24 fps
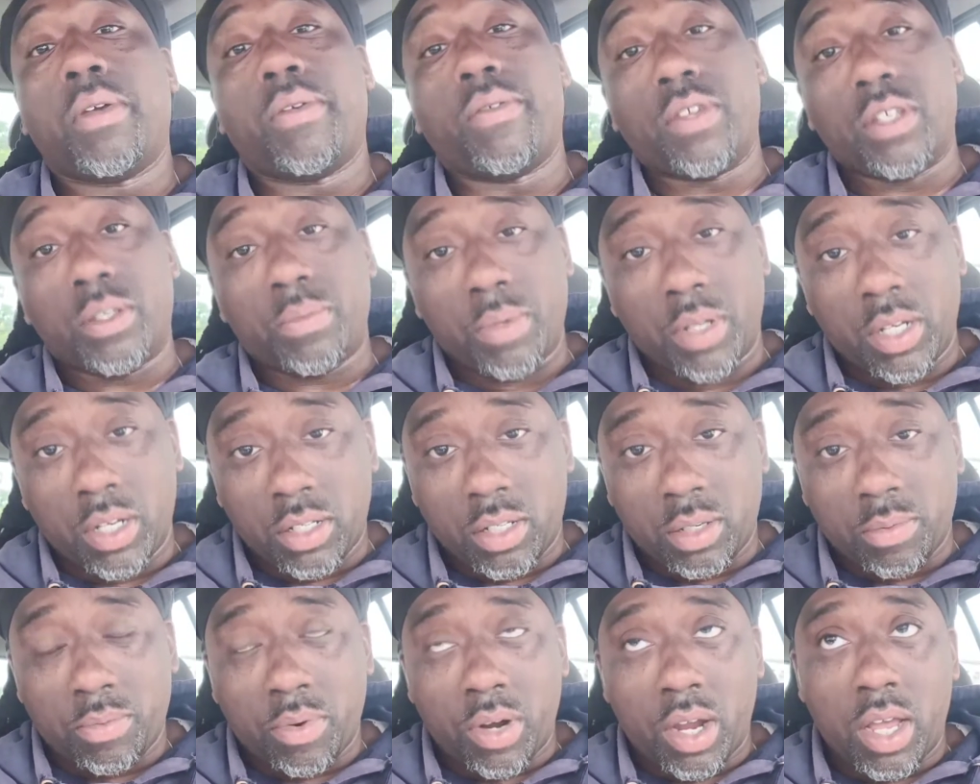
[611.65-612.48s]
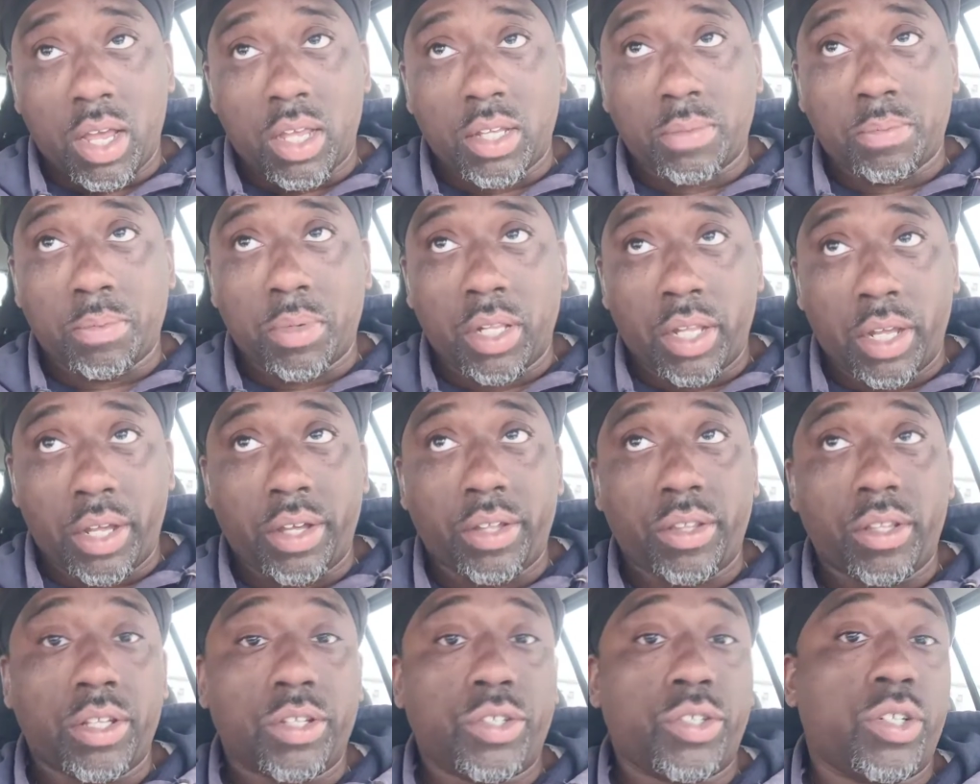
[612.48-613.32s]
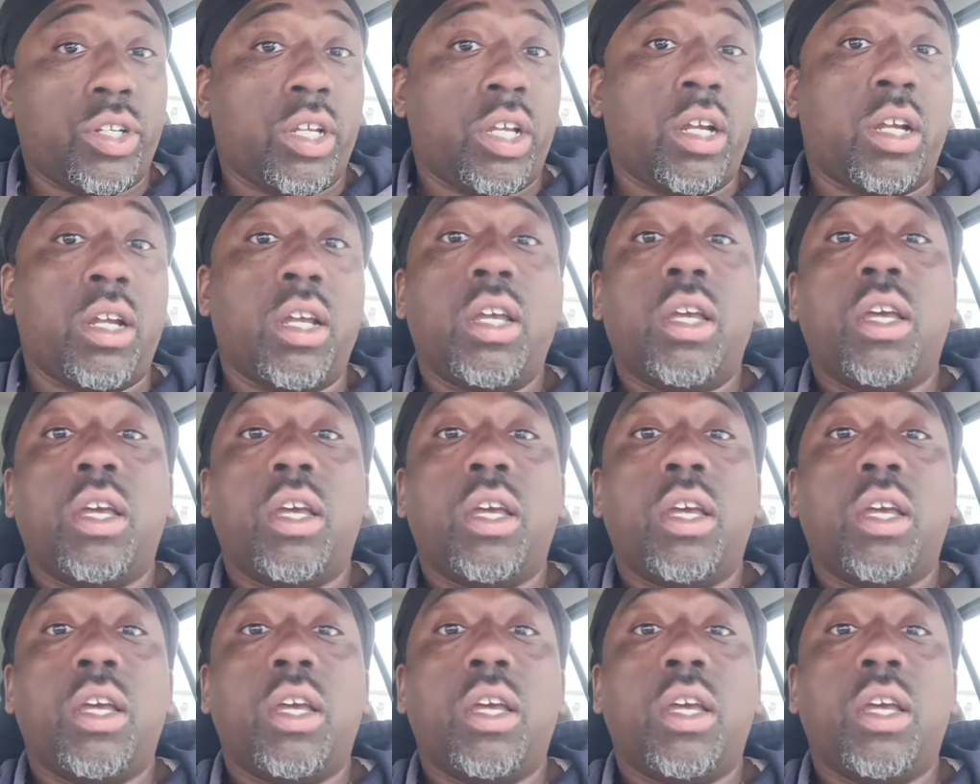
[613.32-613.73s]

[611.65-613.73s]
has been the surprise player this year.